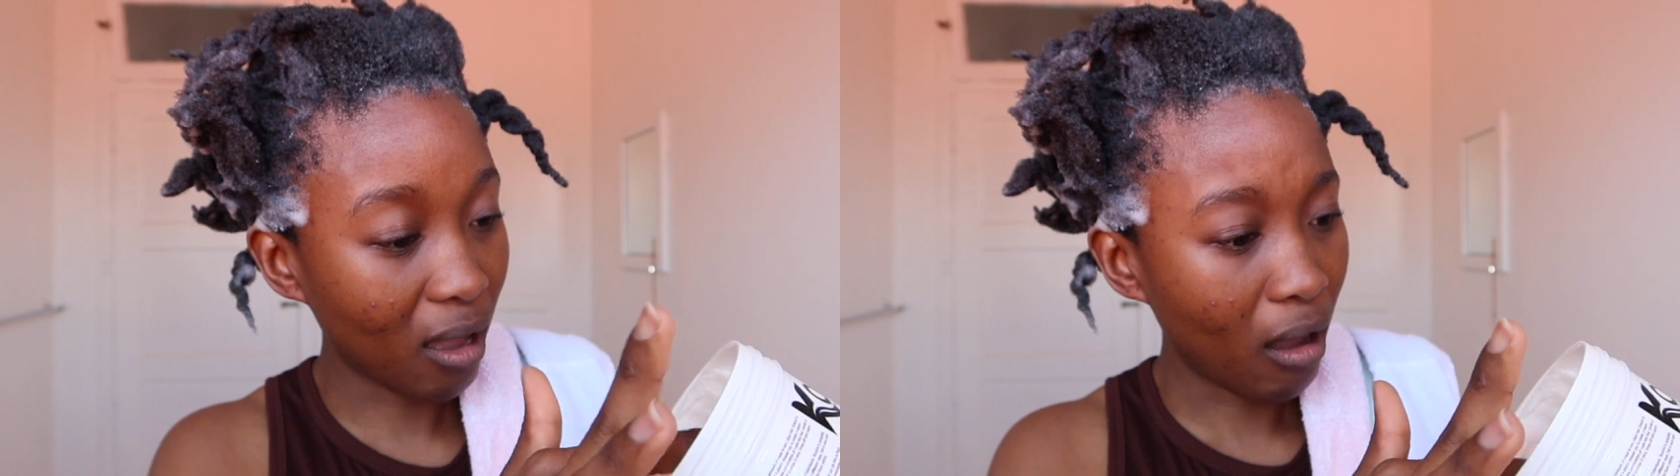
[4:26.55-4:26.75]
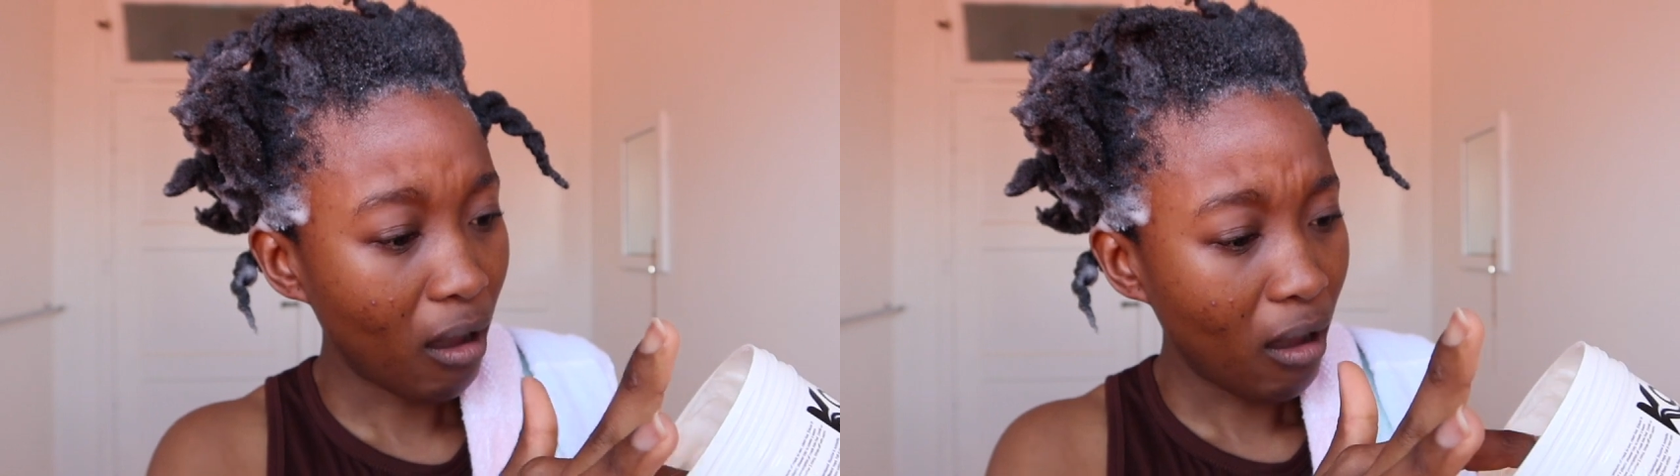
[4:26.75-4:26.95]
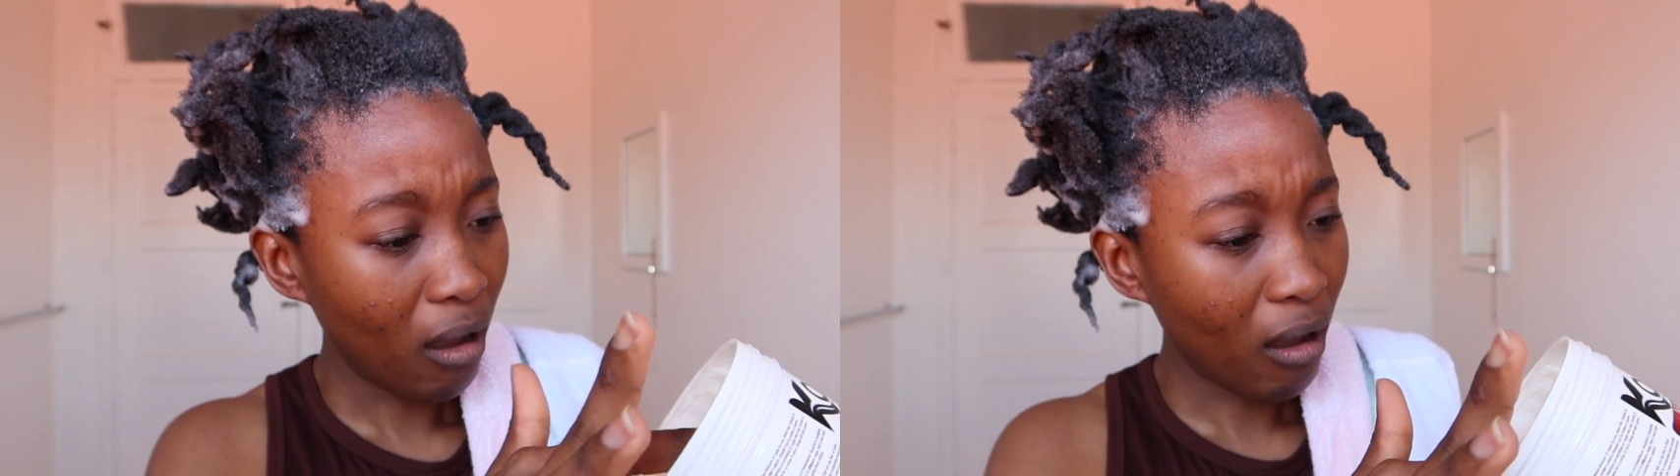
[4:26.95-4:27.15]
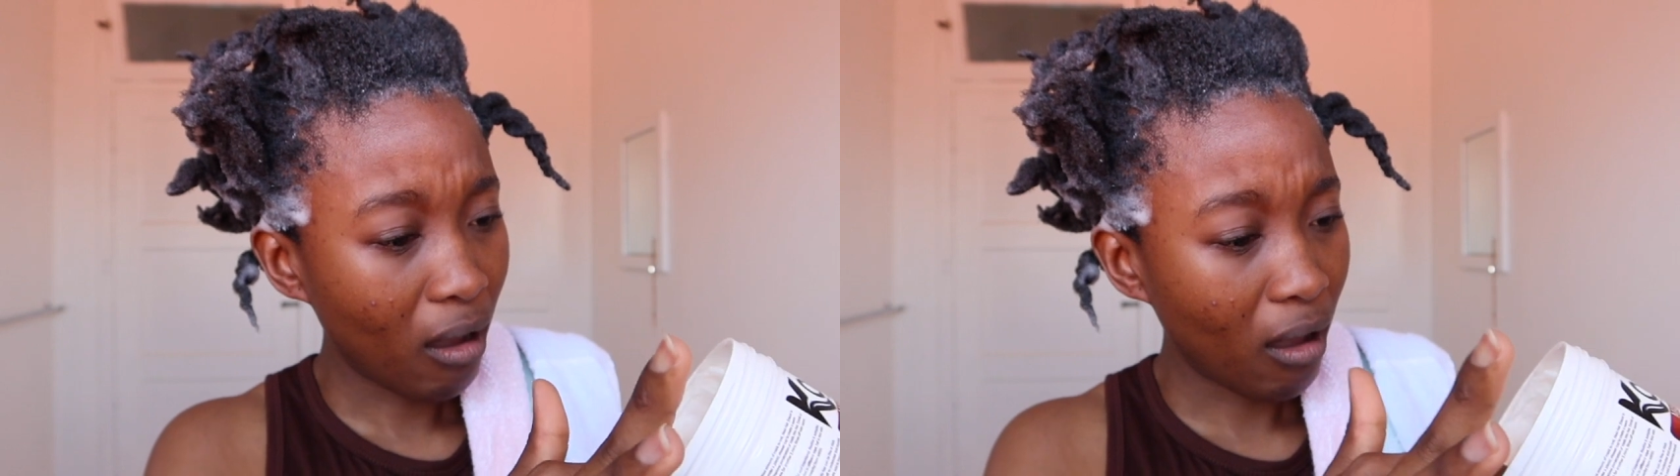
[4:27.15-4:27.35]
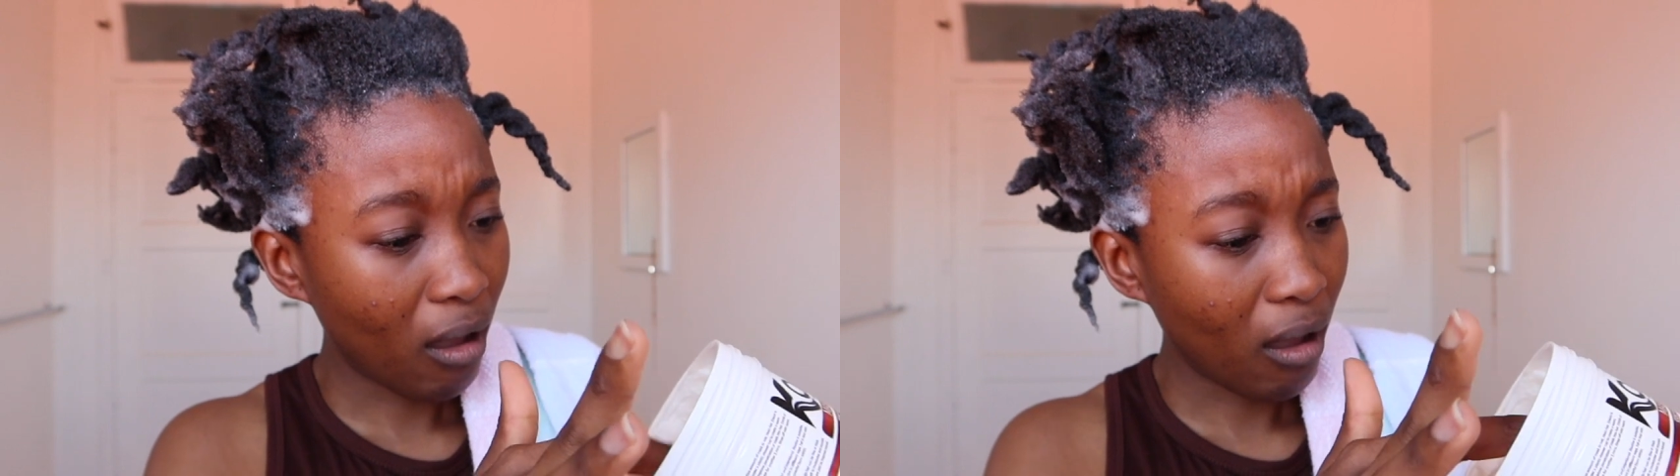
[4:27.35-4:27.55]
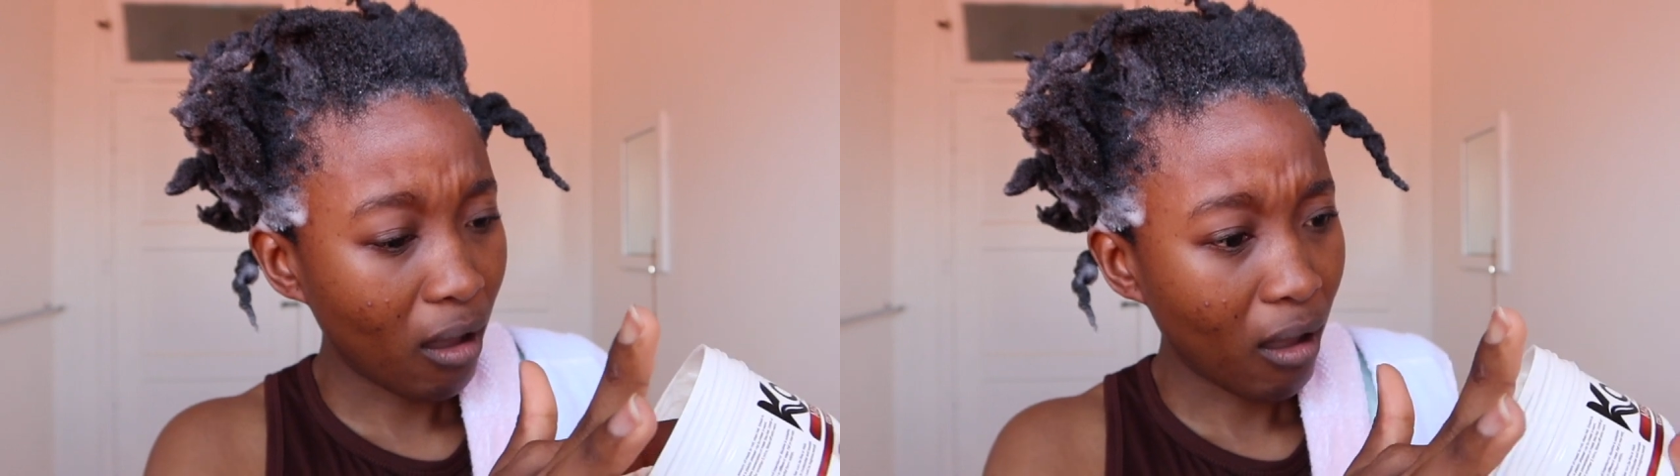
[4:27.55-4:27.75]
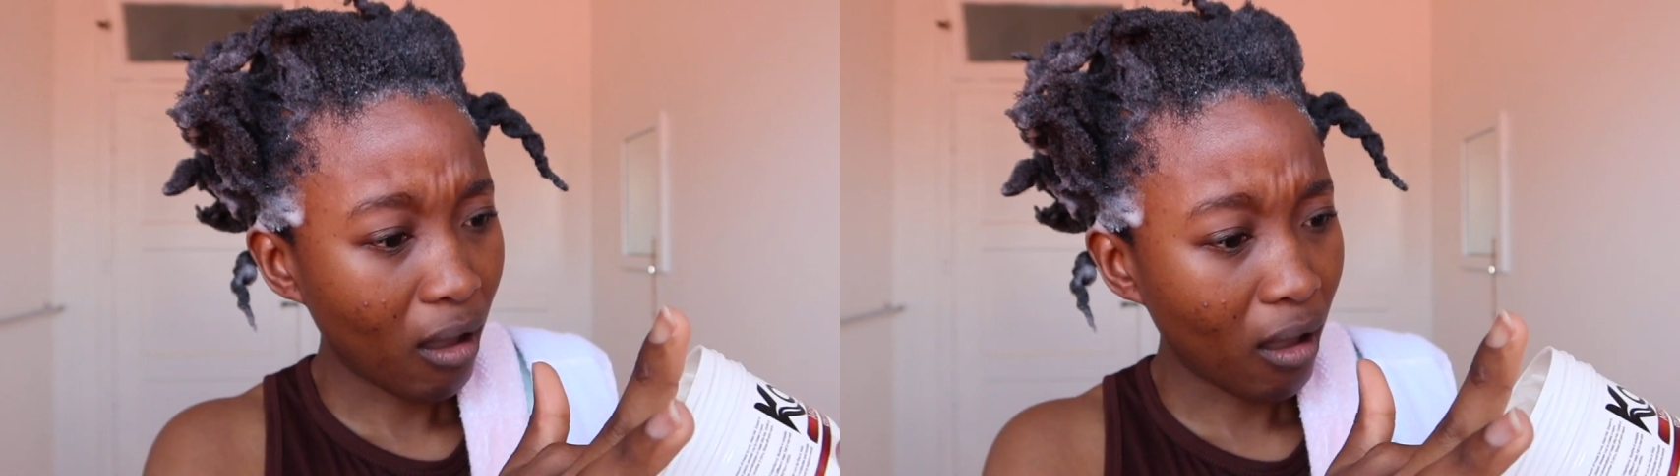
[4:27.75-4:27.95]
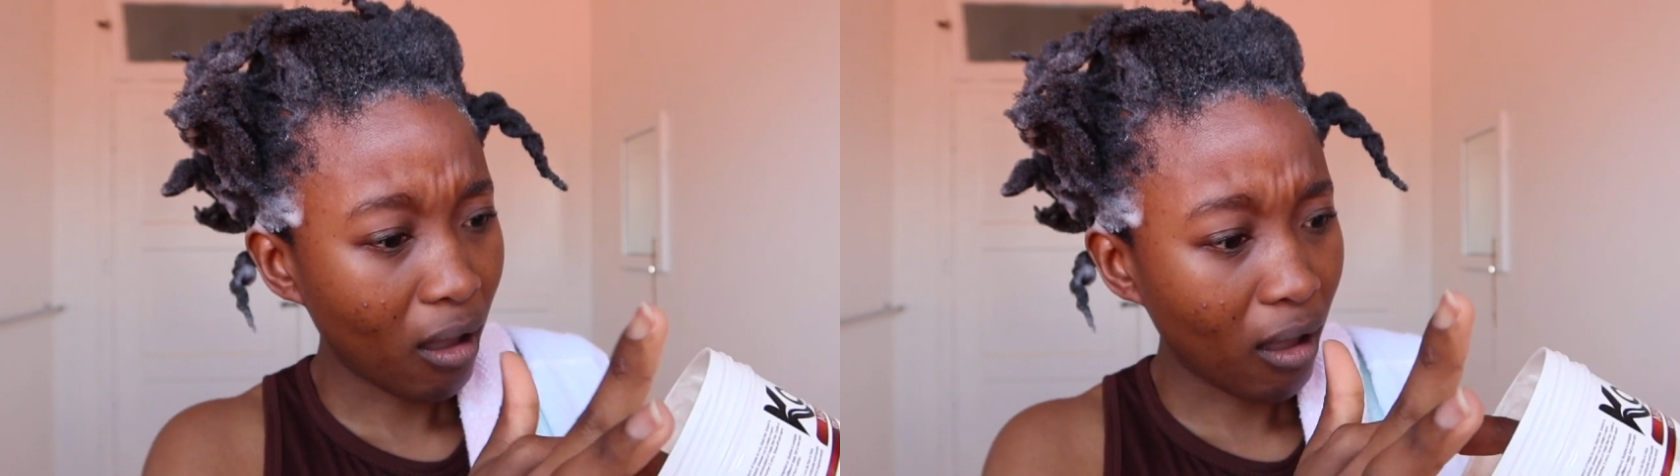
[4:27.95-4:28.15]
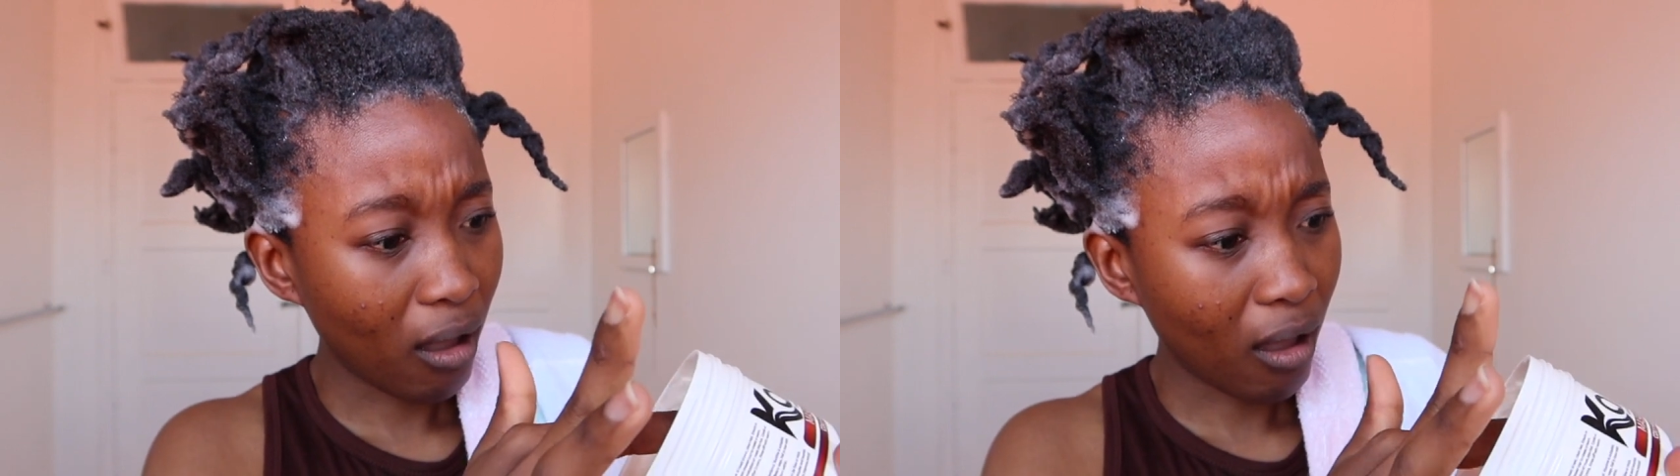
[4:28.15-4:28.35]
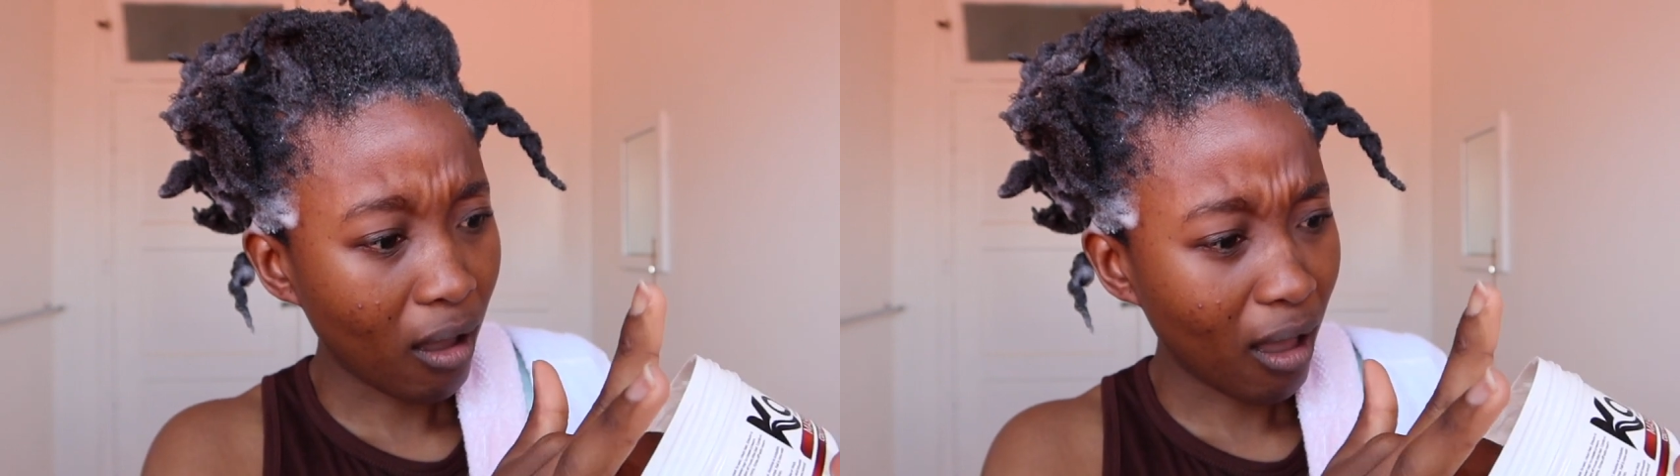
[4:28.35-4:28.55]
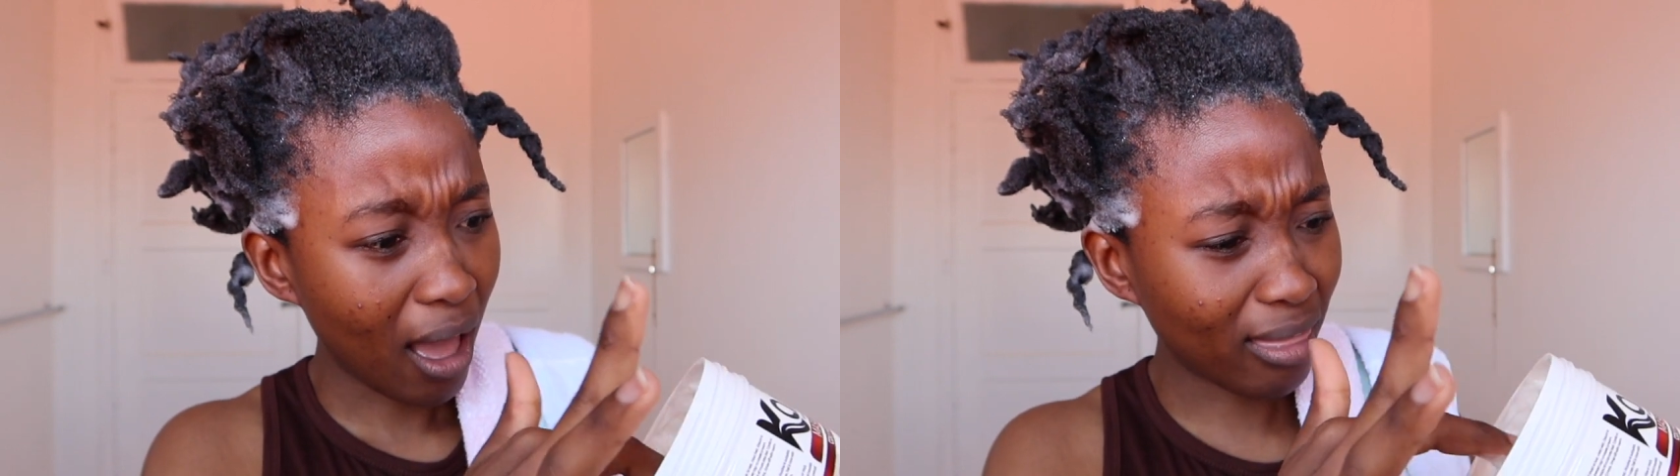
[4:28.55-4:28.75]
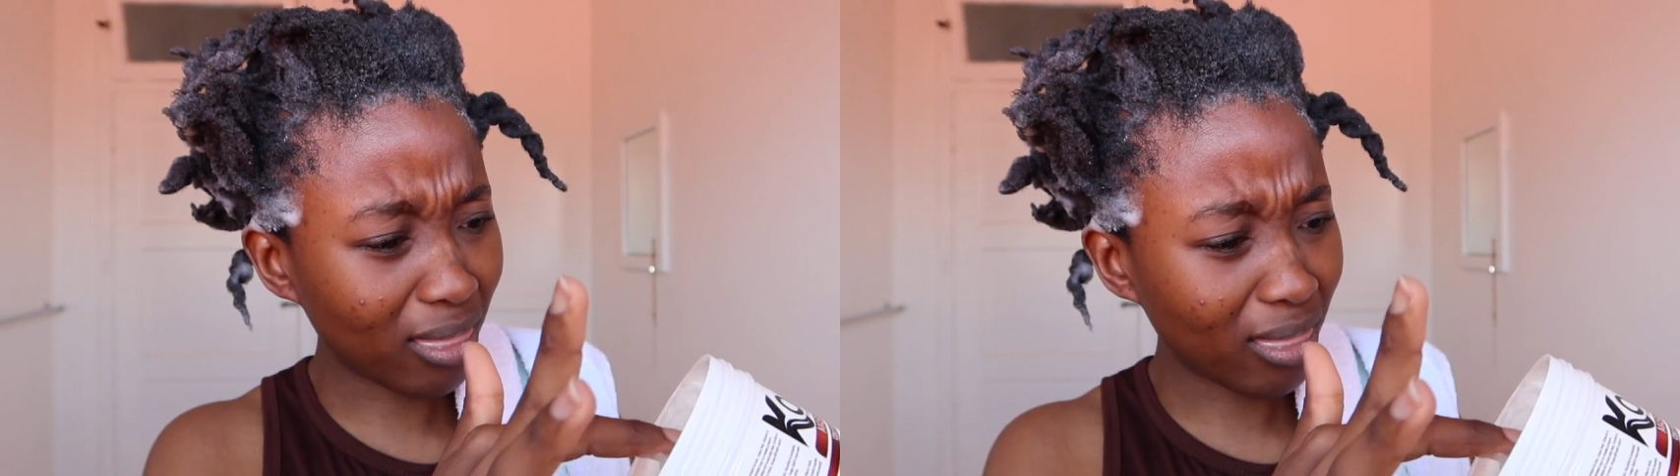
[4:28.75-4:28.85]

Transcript: I